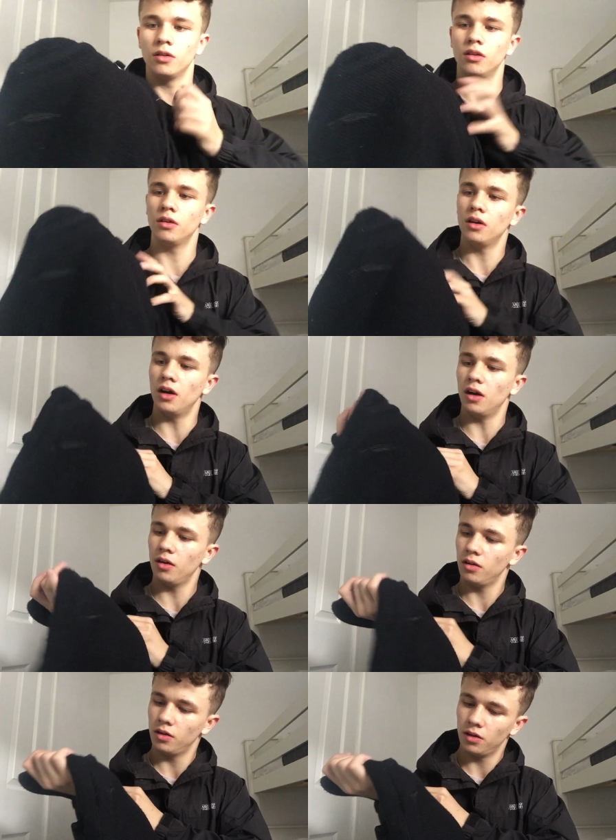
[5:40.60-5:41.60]
the uh,
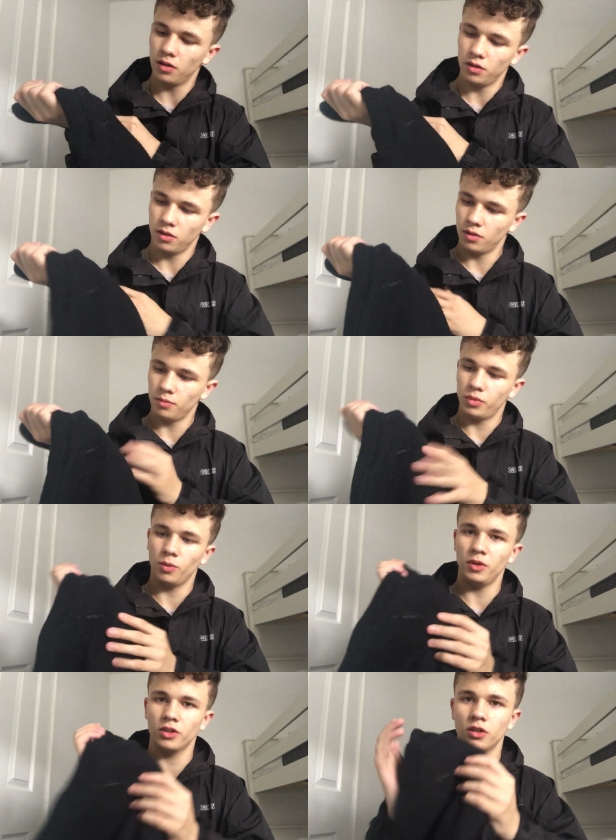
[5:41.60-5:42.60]

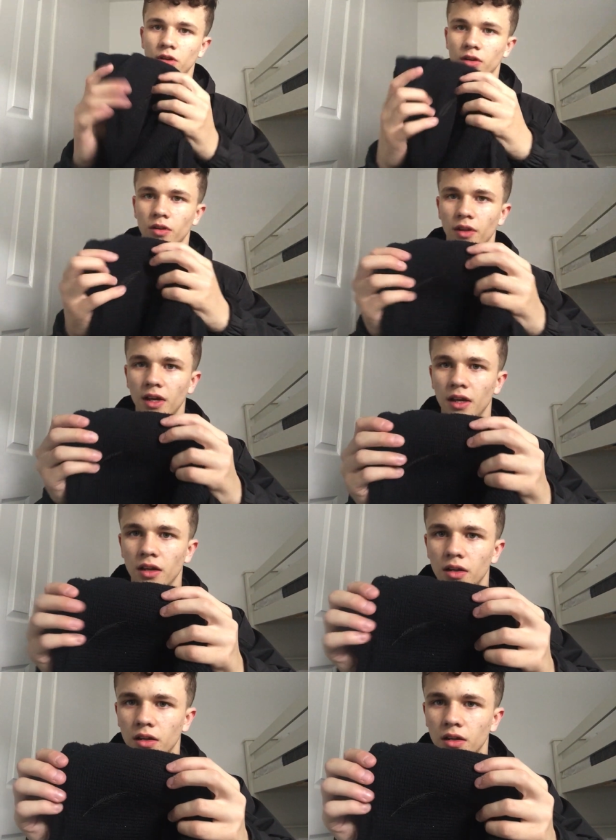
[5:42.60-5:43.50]
publish logo there.